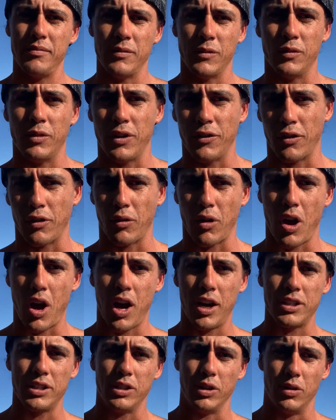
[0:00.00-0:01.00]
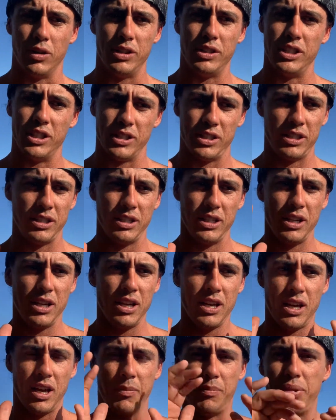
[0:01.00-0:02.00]
river rock, so
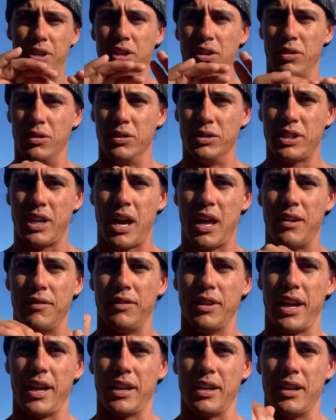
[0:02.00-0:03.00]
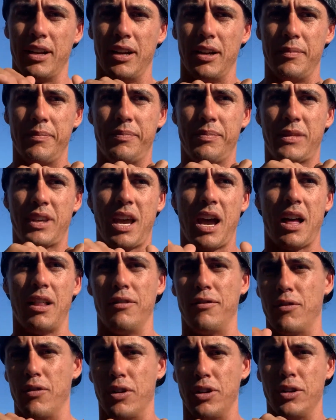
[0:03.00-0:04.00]
it peels kind of like a
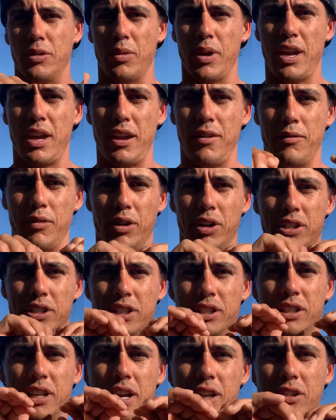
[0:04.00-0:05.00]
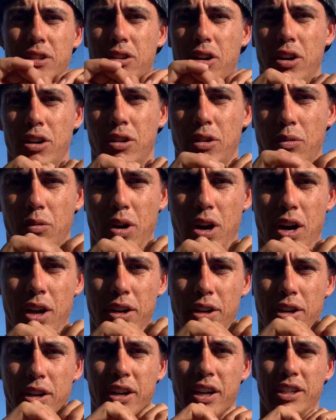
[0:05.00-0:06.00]
California wave where it's just darker
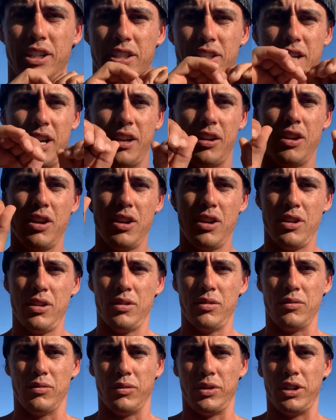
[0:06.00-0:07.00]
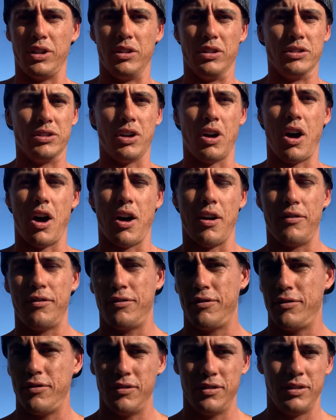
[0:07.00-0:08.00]
water and it just reels
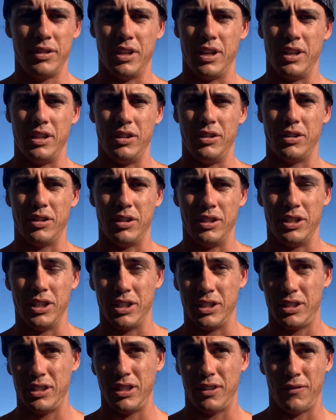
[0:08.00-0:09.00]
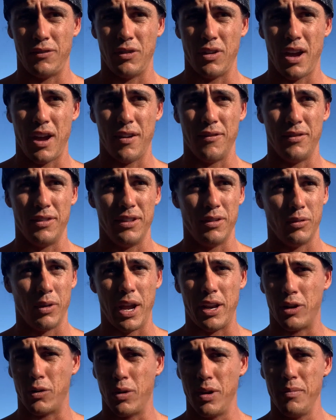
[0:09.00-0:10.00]
off. And you could just, if you have the
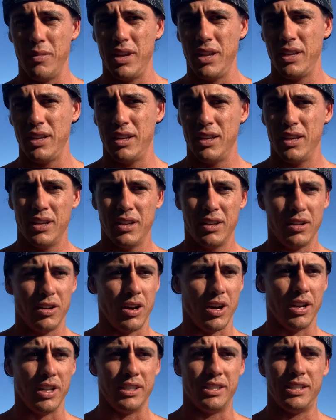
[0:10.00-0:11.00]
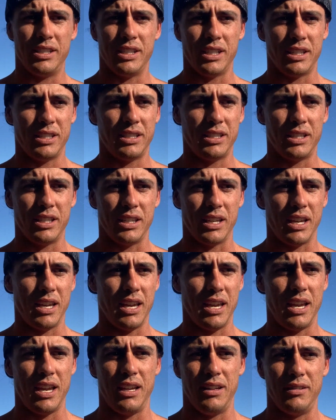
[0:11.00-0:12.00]
right equipment, on a 6 to
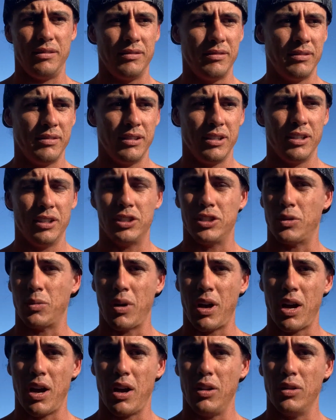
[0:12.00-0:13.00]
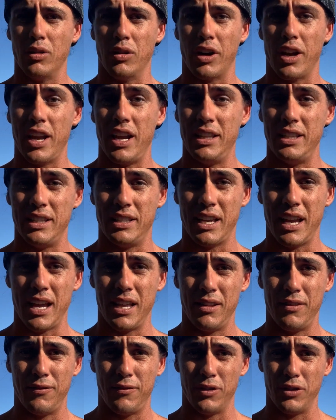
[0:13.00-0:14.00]
8 swell or an 8 to
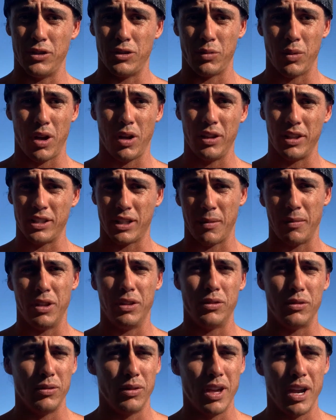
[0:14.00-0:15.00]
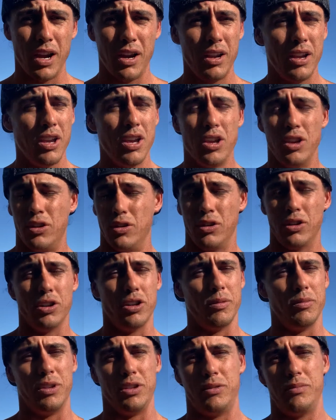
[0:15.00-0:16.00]
10 foot swell that's coming through there, you're going
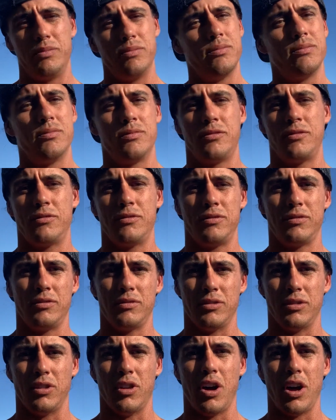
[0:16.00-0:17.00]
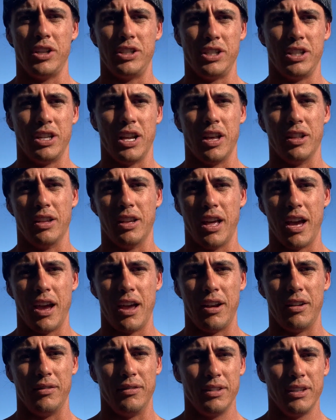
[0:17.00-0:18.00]
to be launching down the
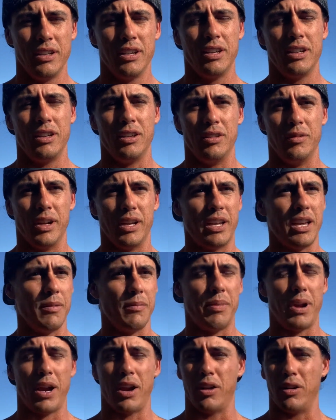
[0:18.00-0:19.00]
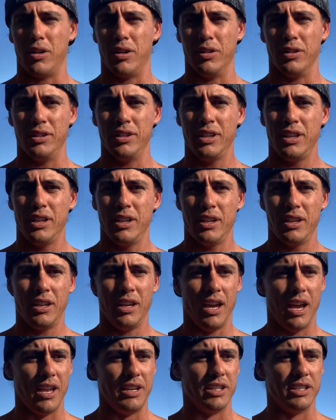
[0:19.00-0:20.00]
line. You may get barreled
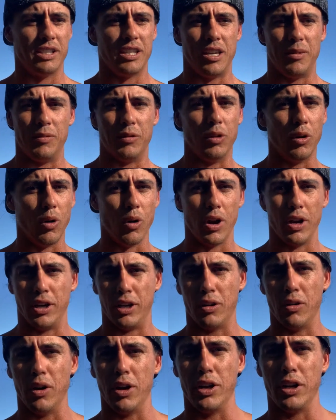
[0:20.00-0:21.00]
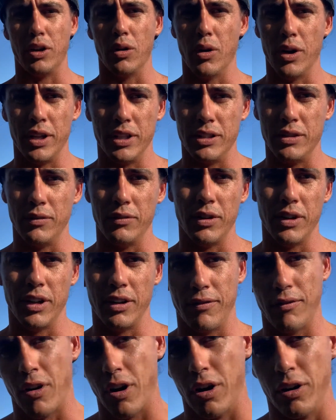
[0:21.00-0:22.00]
and just keep going and going and going. It's a very
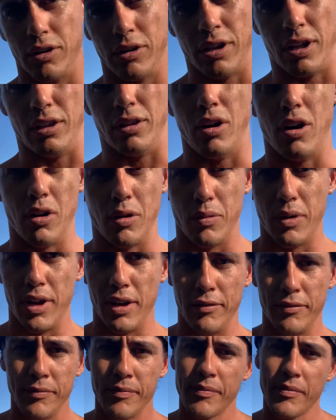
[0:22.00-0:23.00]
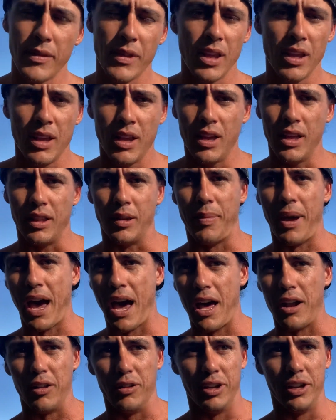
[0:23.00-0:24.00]
far and long wave. The
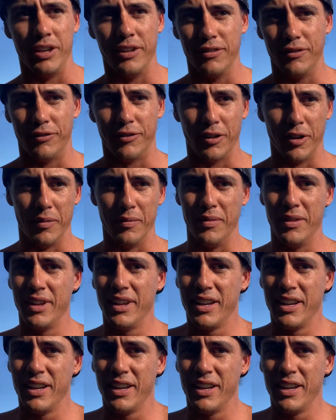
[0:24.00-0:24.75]
paddle from